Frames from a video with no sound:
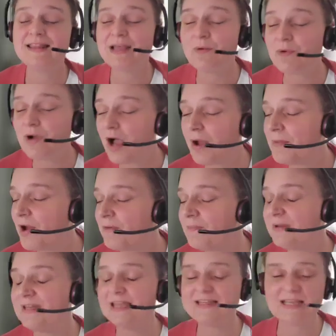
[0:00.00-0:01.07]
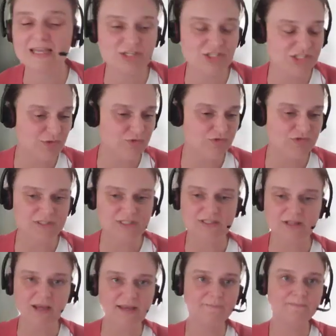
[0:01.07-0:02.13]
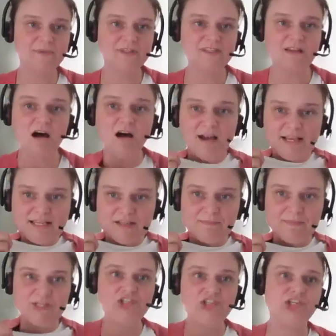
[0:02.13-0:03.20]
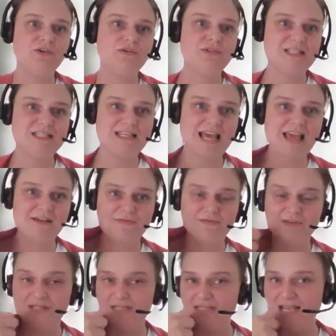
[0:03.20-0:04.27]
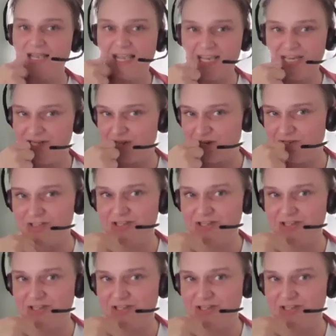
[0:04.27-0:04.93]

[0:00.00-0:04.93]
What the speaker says: they'll come home and their children's like ties have been chewed to death, and you know,